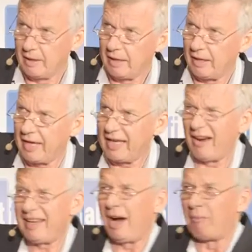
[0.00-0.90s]
And they go,
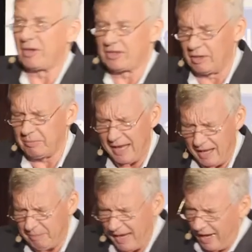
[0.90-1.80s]
come on, tell us about
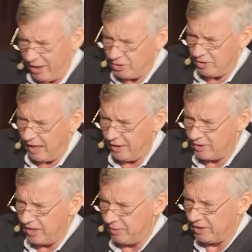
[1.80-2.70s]
it. How did you know this
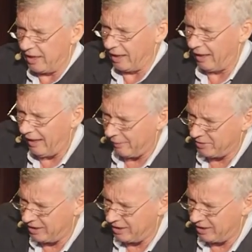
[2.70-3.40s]
thing was going to collapse?